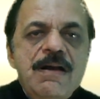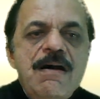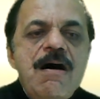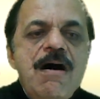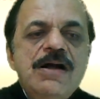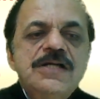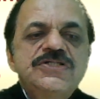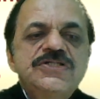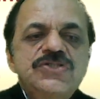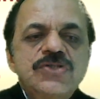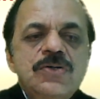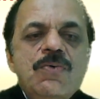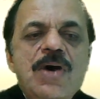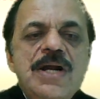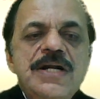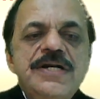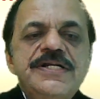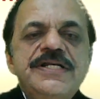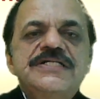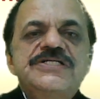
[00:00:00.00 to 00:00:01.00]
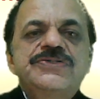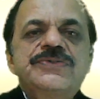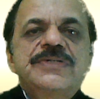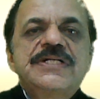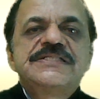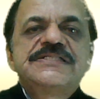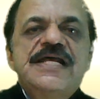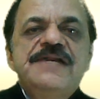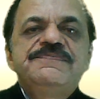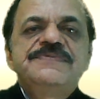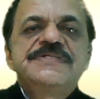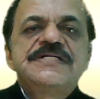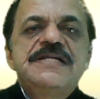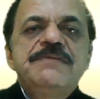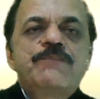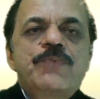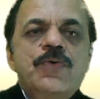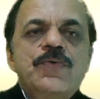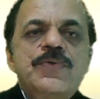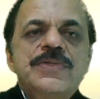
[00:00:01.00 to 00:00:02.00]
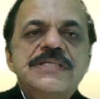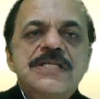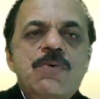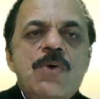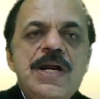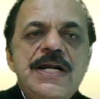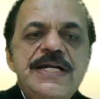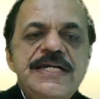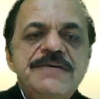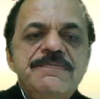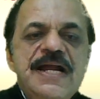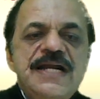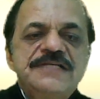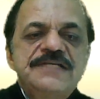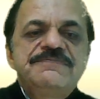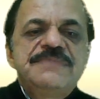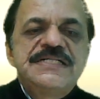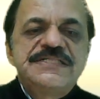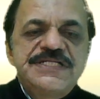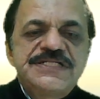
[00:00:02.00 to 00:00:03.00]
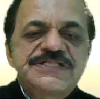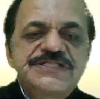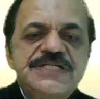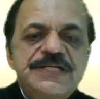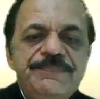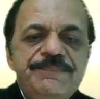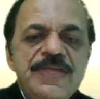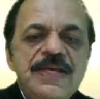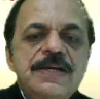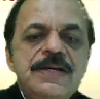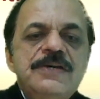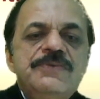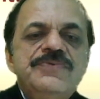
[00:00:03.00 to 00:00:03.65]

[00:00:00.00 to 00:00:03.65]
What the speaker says: Also, quality assurance helps in improving the quality management system,